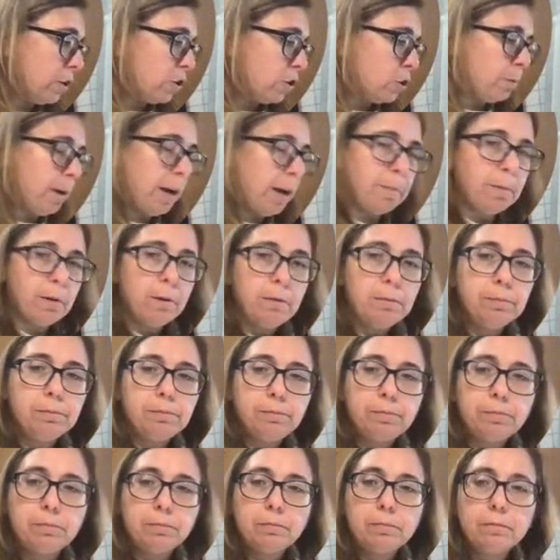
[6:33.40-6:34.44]
your paper.
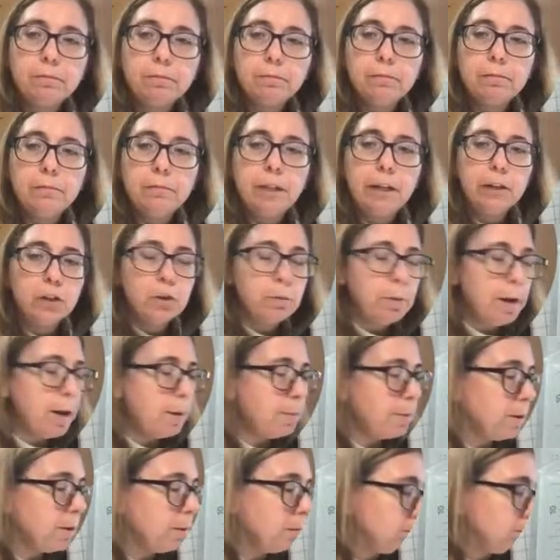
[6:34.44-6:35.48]
Get your paper.